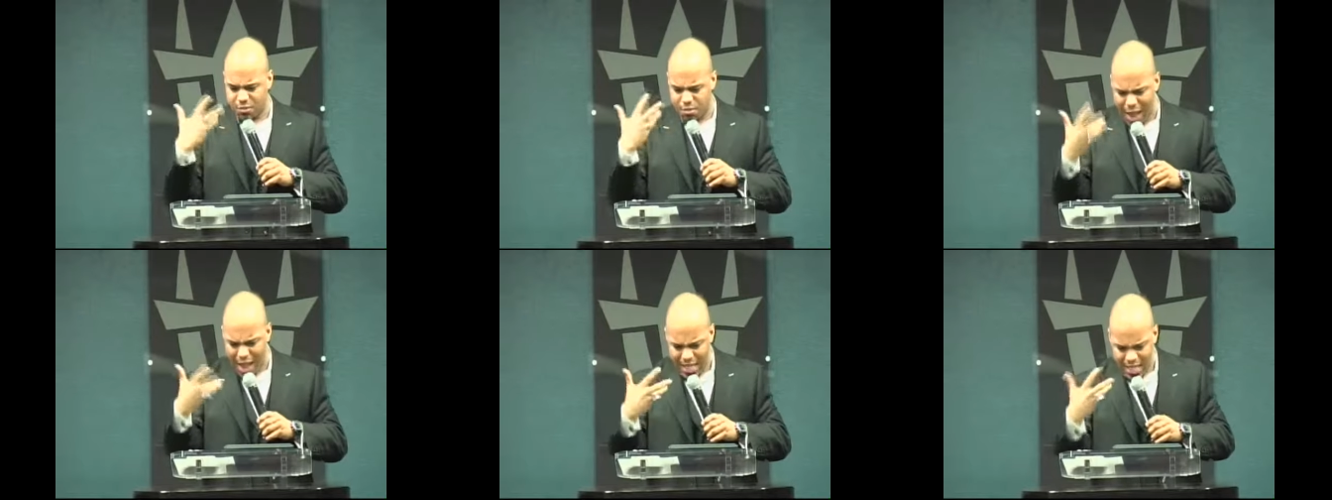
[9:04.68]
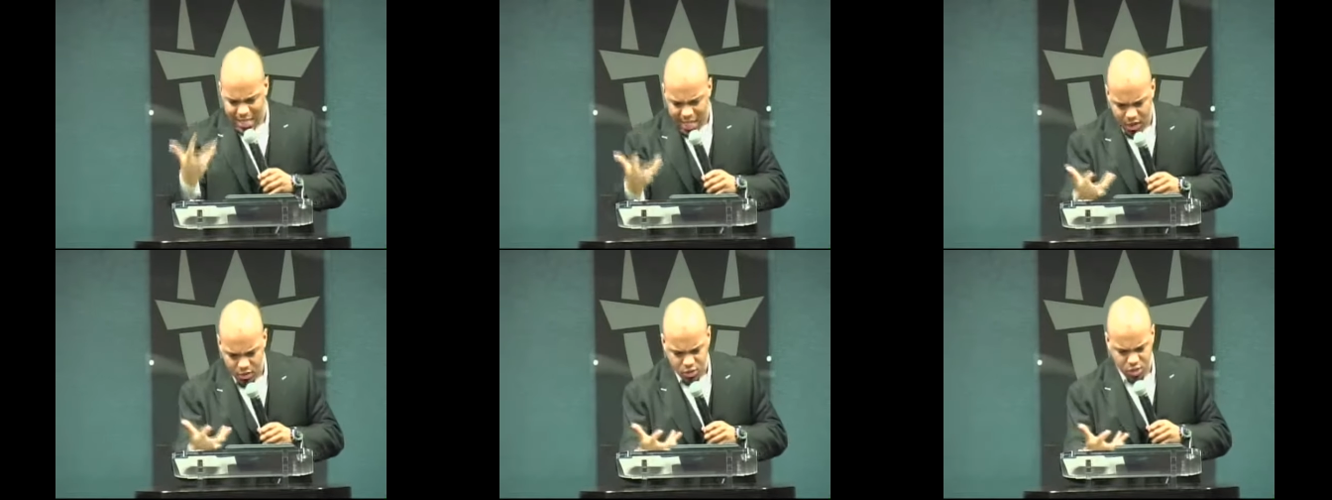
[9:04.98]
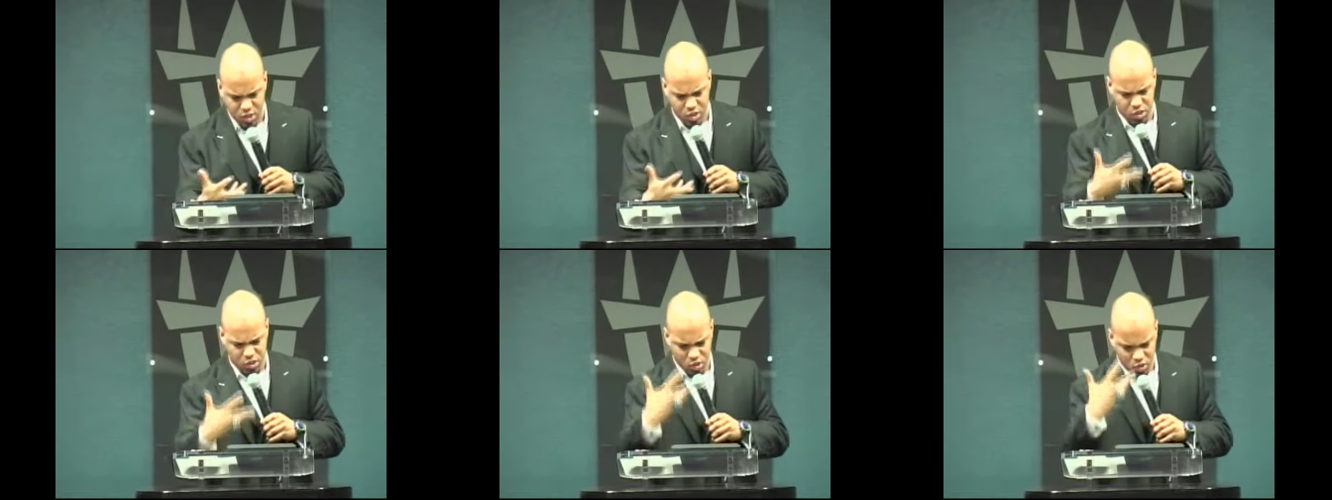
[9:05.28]
My
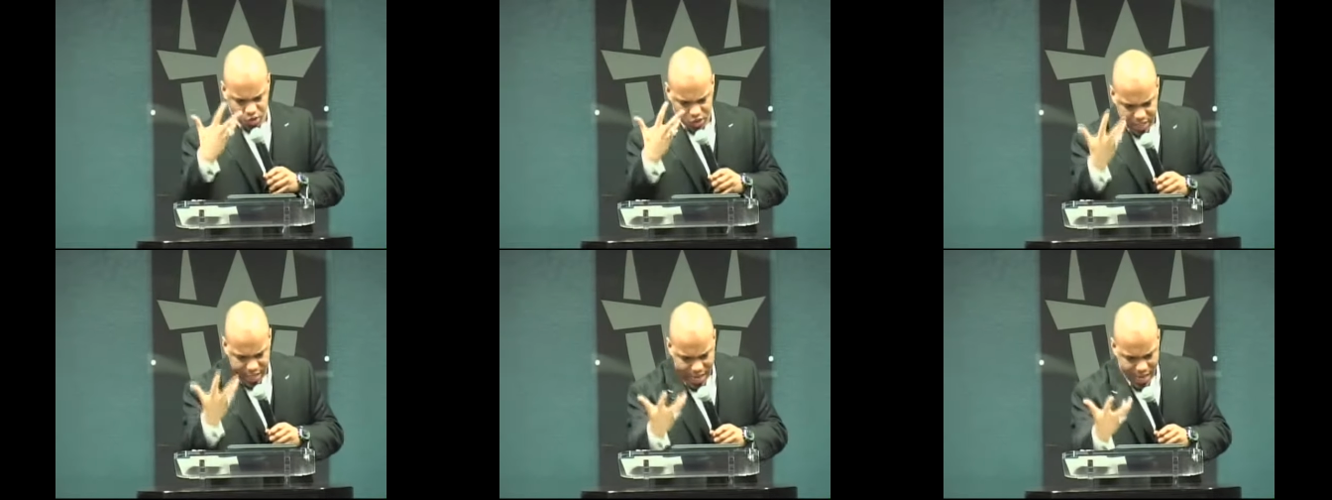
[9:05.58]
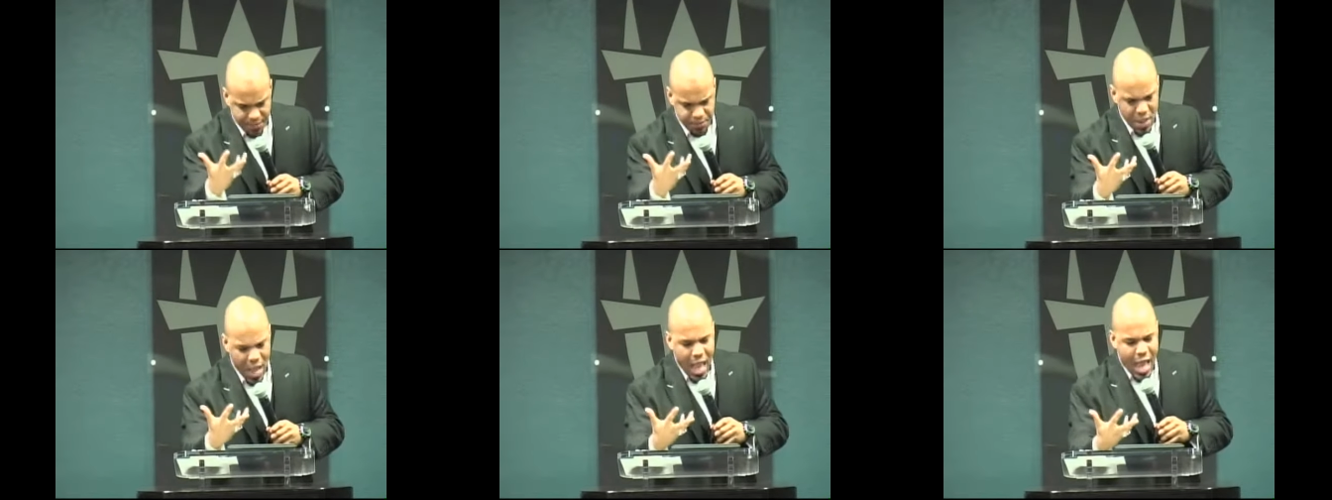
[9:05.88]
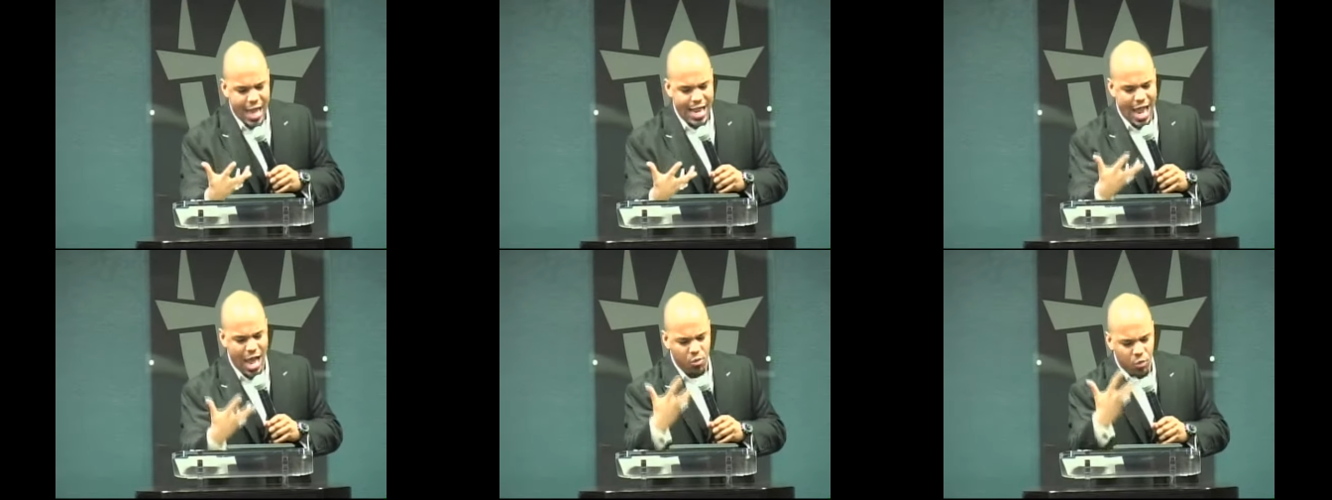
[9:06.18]
counsel shall stand,
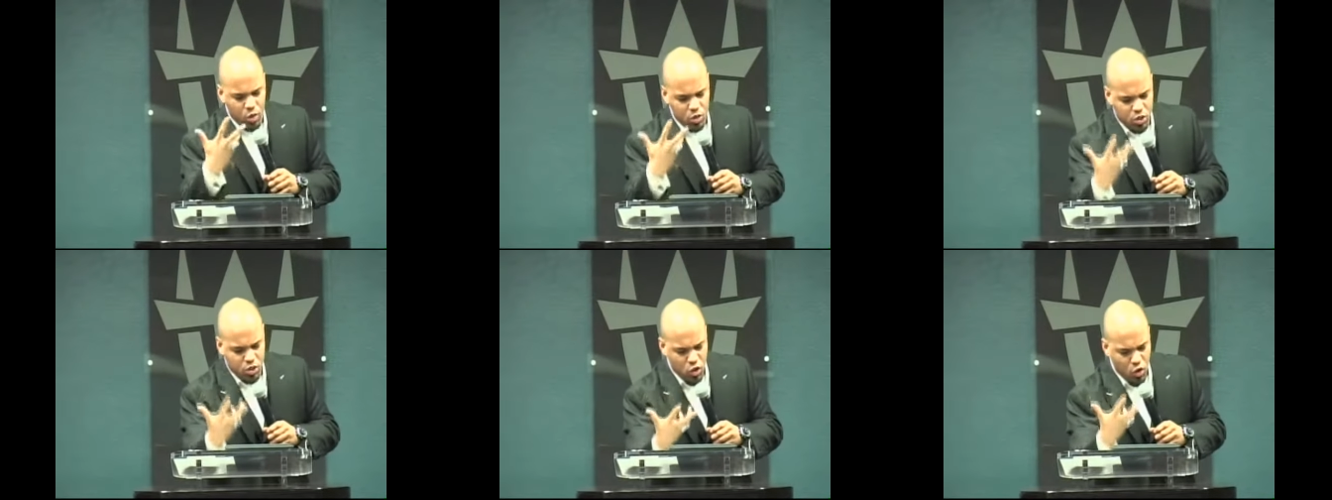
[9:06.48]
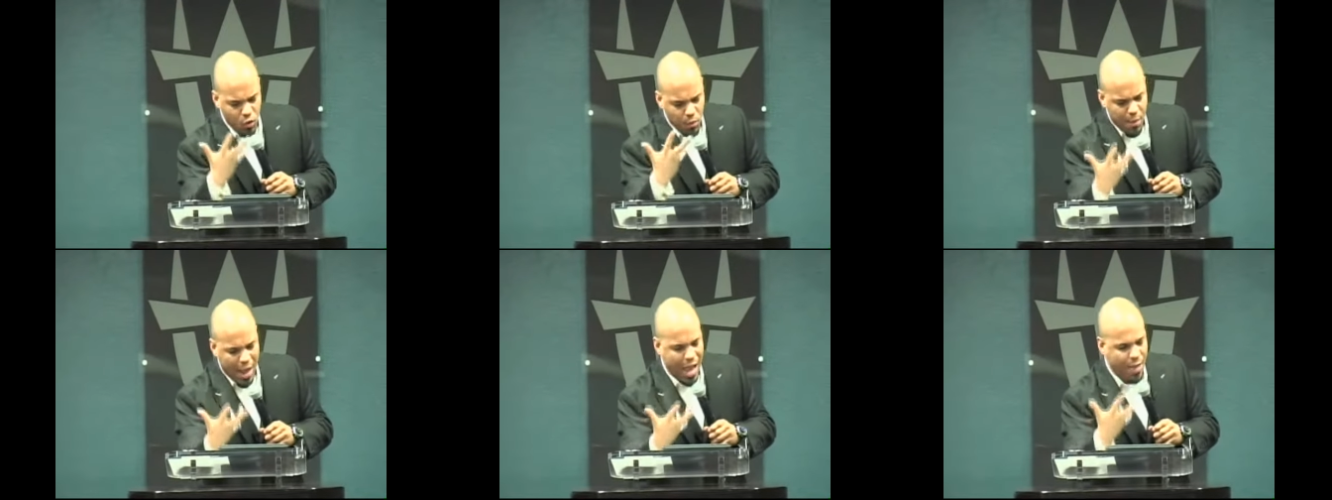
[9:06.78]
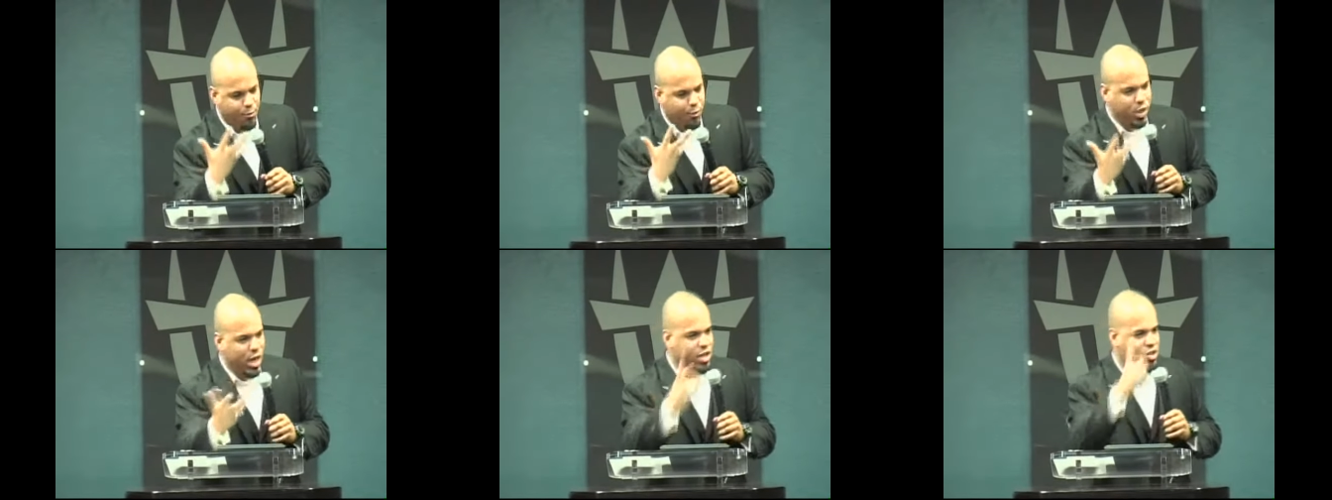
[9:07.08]
and I will do my
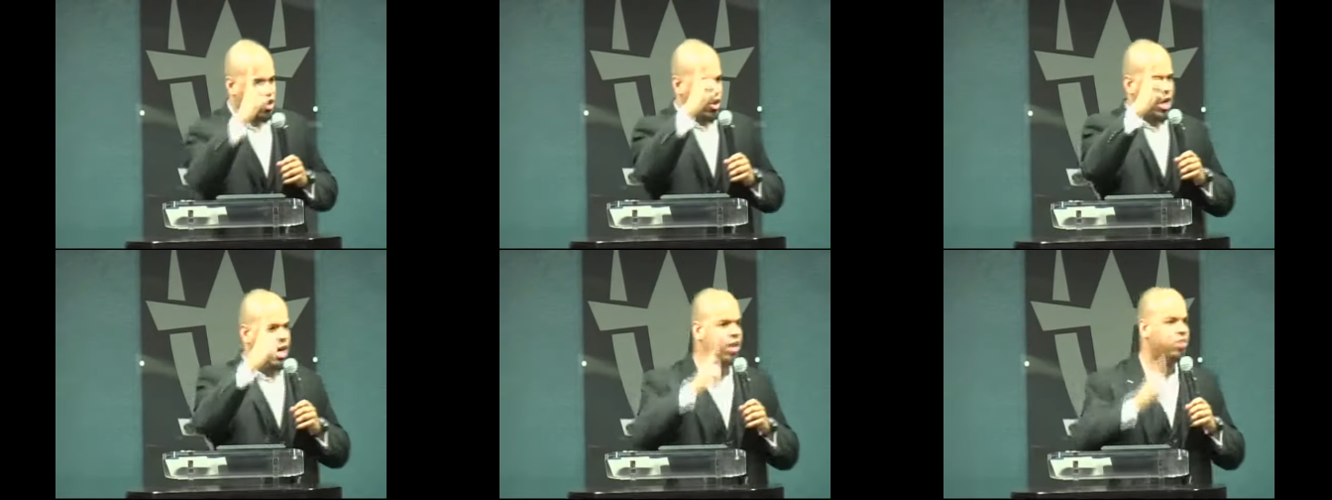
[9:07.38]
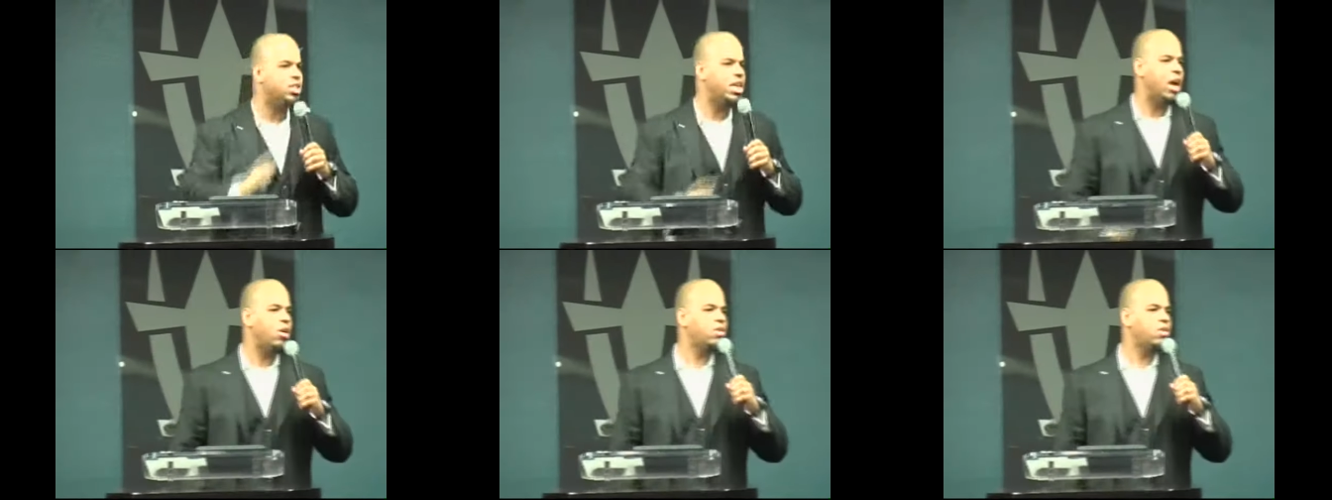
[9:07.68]
pleasure. Here's how